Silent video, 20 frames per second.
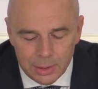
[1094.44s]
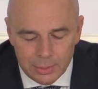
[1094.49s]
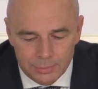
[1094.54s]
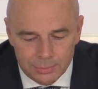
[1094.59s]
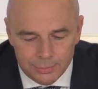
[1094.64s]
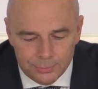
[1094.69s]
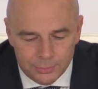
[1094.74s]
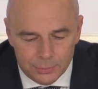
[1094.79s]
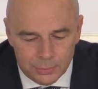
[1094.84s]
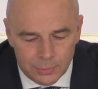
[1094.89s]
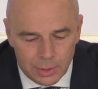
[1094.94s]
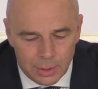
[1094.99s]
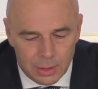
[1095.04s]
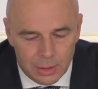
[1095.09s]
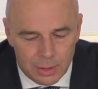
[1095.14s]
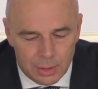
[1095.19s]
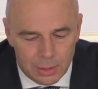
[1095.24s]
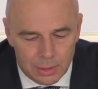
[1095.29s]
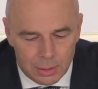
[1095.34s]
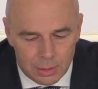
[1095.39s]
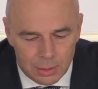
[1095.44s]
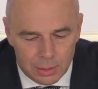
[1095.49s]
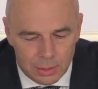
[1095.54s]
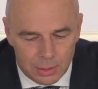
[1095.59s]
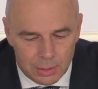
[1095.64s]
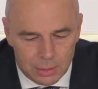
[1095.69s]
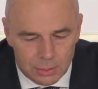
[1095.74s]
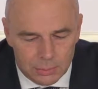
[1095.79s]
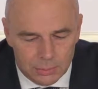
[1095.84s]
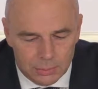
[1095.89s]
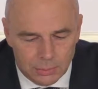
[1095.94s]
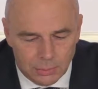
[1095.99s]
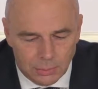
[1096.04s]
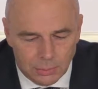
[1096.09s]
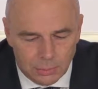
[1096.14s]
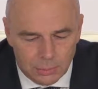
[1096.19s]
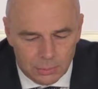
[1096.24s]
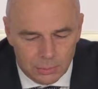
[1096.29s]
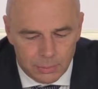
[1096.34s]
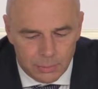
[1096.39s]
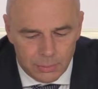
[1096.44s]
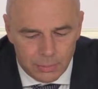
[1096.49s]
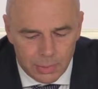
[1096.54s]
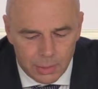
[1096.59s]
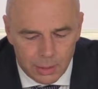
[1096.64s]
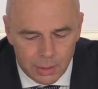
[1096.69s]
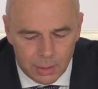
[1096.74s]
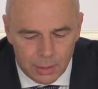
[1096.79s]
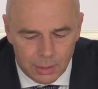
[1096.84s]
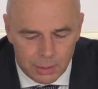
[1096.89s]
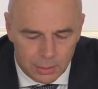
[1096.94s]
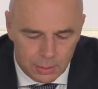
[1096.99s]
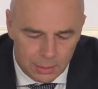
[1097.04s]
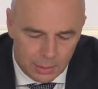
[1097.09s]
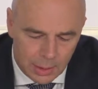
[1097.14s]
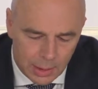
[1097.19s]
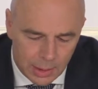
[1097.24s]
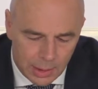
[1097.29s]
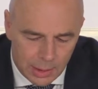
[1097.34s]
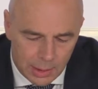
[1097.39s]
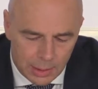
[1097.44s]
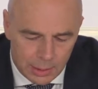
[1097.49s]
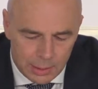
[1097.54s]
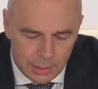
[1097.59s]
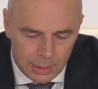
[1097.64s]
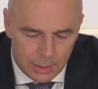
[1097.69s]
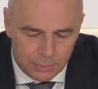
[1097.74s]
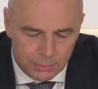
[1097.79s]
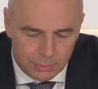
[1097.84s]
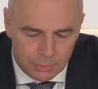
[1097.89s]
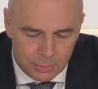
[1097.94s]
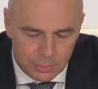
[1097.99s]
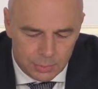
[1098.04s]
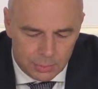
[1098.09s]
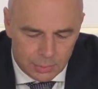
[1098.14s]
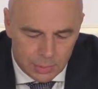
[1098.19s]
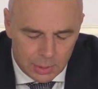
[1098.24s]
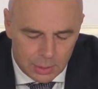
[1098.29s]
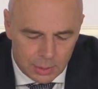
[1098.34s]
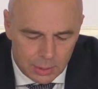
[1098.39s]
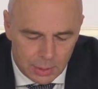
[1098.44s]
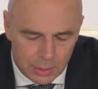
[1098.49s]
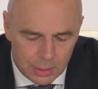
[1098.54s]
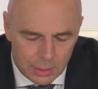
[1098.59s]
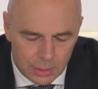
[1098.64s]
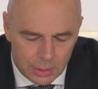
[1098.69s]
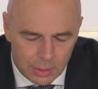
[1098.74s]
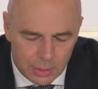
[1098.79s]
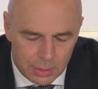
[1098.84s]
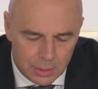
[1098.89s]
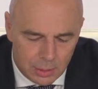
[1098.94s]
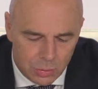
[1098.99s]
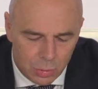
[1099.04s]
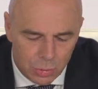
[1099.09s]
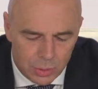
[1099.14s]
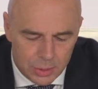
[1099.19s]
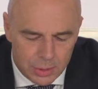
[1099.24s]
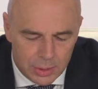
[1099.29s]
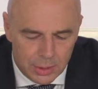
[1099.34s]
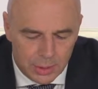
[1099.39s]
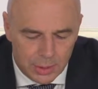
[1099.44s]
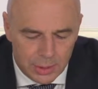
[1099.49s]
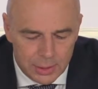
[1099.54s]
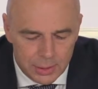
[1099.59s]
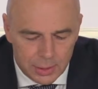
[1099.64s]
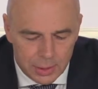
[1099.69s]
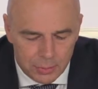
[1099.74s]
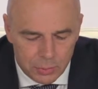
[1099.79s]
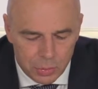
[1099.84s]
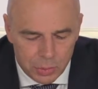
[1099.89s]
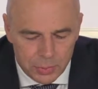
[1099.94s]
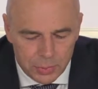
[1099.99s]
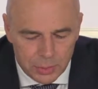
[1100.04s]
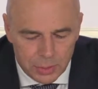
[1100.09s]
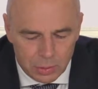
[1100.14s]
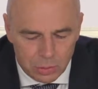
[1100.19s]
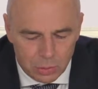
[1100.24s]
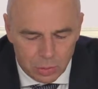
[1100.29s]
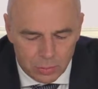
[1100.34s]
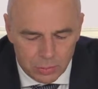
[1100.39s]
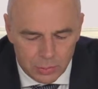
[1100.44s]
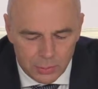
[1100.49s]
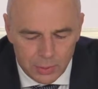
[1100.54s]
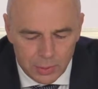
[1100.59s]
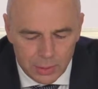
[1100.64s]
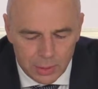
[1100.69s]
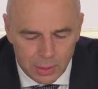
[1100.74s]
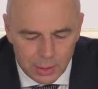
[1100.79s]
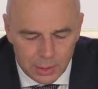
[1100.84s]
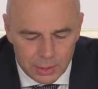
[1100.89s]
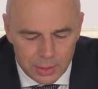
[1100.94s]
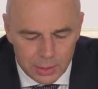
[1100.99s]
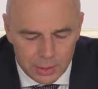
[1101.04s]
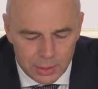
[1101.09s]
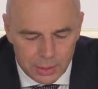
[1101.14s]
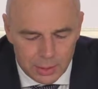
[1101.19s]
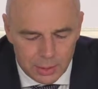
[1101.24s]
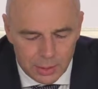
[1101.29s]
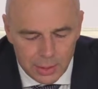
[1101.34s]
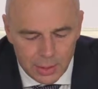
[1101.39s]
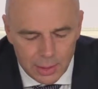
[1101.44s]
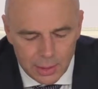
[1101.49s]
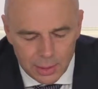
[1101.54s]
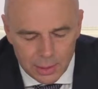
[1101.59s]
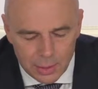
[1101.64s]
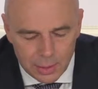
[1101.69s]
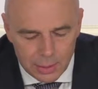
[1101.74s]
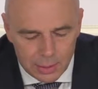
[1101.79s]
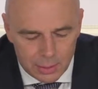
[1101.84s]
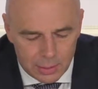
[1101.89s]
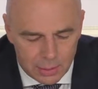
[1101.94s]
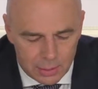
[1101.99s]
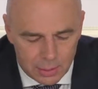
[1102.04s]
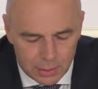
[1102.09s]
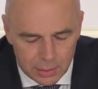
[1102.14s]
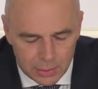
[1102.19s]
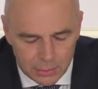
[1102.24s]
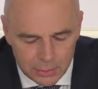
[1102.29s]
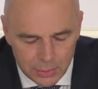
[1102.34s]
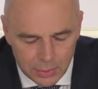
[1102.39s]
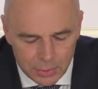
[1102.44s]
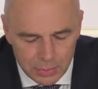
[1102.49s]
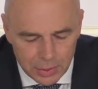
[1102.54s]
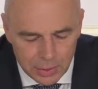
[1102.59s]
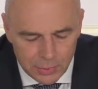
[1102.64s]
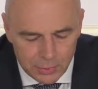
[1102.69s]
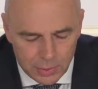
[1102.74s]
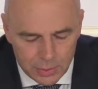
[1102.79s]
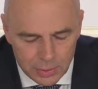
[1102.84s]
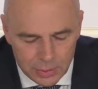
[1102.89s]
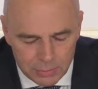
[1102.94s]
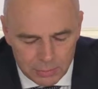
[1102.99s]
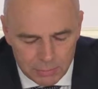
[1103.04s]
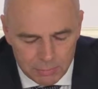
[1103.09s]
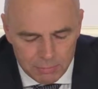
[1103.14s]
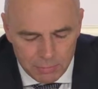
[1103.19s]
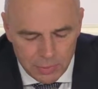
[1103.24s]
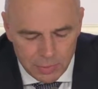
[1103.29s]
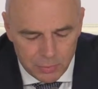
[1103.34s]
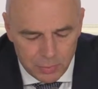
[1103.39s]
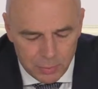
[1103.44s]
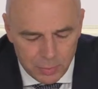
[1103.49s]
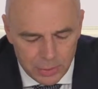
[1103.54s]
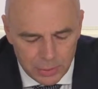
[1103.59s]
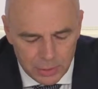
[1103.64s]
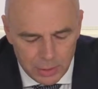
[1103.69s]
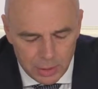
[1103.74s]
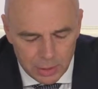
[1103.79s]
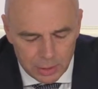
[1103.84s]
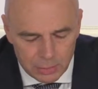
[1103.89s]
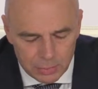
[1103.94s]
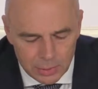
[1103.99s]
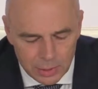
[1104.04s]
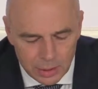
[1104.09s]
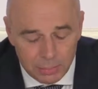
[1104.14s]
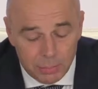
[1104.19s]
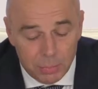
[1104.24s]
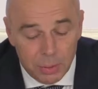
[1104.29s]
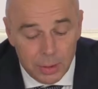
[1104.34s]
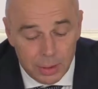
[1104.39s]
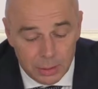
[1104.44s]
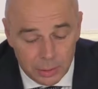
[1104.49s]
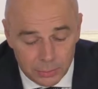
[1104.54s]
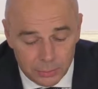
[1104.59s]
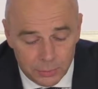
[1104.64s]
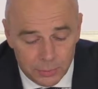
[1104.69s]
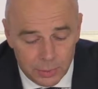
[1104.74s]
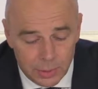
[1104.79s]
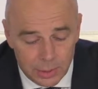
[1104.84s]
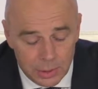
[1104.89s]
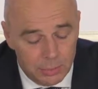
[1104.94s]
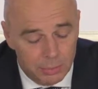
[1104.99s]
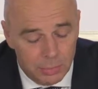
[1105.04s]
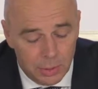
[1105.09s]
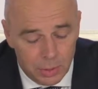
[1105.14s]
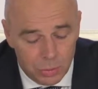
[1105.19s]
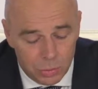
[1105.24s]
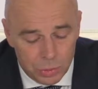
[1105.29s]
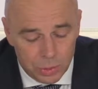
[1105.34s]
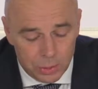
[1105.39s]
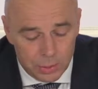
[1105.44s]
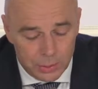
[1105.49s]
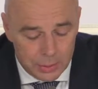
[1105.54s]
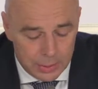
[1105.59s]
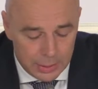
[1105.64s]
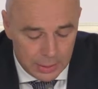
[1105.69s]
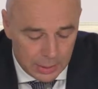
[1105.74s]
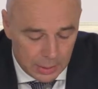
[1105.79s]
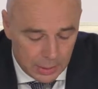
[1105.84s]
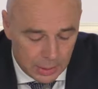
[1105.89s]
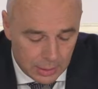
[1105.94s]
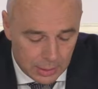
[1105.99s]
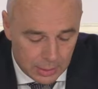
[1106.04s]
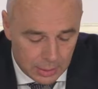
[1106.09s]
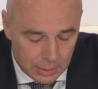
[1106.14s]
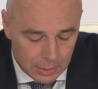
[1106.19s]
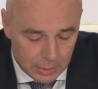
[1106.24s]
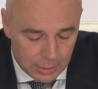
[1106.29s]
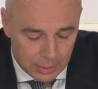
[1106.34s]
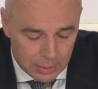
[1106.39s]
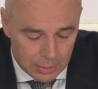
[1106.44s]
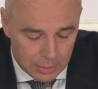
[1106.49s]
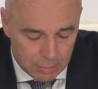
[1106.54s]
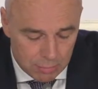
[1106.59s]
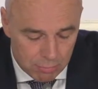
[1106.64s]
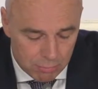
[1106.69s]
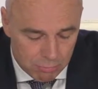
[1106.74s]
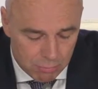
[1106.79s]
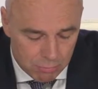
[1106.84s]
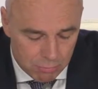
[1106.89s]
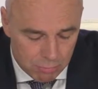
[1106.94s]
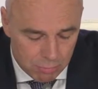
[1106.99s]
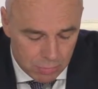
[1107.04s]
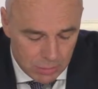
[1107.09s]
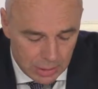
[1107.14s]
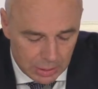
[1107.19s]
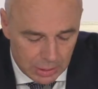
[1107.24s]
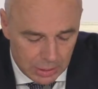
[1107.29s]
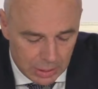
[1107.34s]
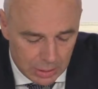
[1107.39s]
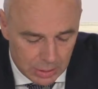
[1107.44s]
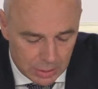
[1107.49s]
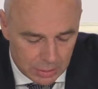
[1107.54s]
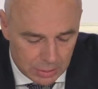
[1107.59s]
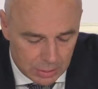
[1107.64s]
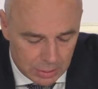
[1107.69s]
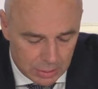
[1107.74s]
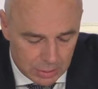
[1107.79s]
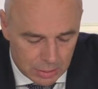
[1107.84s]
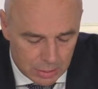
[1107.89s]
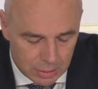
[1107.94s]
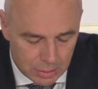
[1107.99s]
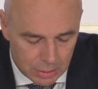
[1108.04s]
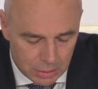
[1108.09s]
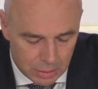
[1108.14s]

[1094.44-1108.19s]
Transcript: in terms of spending of non-oil and gas incomes. In spite of the risks and challenges that we see with the forming and implementation of very